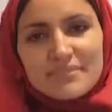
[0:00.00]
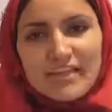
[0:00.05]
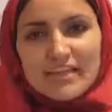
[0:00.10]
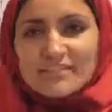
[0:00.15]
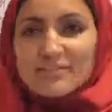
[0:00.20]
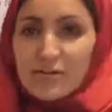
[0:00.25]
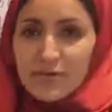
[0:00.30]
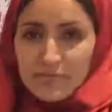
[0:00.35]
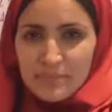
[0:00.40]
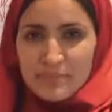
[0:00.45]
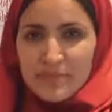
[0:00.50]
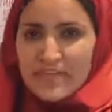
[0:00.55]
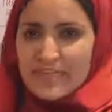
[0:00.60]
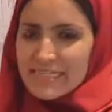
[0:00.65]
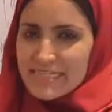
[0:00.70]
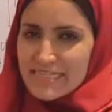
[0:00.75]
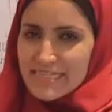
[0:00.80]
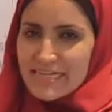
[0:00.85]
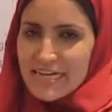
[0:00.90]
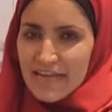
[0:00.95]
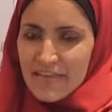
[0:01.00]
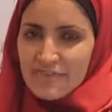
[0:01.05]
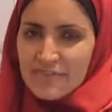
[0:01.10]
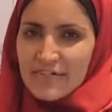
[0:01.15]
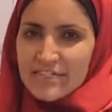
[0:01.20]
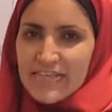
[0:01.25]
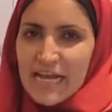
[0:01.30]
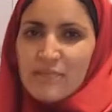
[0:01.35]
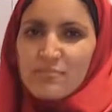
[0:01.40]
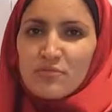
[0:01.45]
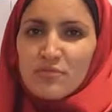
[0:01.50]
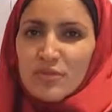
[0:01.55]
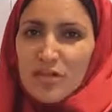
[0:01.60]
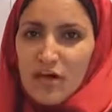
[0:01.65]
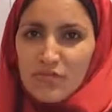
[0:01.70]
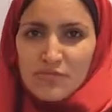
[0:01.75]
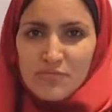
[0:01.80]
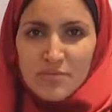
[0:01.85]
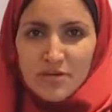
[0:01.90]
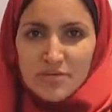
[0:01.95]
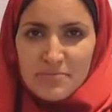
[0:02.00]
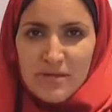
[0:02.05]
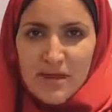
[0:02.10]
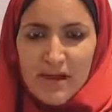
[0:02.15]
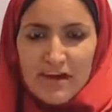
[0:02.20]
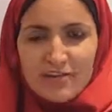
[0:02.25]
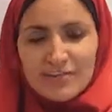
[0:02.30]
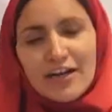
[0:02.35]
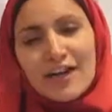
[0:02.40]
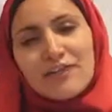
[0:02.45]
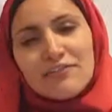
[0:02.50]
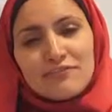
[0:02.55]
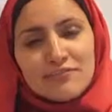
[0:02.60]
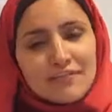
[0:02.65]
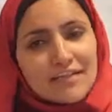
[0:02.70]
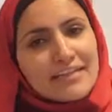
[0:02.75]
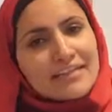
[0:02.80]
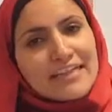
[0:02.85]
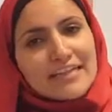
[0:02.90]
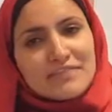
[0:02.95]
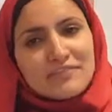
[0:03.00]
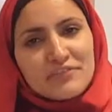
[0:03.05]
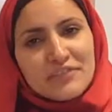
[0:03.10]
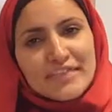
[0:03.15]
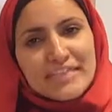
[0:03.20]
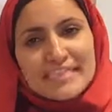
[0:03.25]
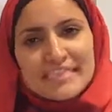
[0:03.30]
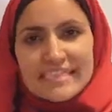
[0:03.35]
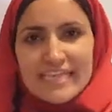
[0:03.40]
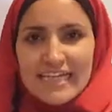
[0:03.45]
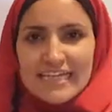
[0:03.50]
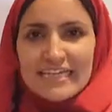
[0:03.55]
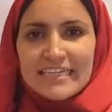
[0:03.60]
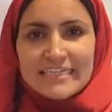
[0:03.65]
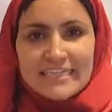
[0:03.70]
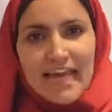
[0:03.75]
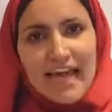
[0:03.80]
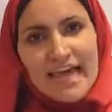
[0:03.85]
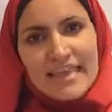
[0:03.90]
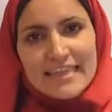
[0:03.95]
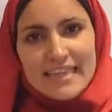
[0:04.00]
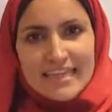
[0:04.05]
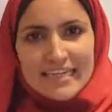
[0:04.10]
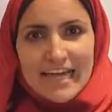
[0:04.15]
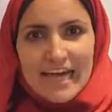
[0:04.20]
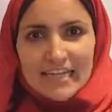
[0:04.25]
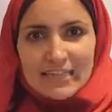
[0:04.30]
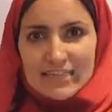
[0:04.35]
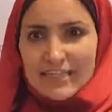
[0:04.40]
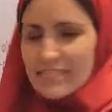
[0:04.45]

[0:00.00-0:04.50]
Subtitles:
So this is another example of a body paragraph. Let's read it together and then I'll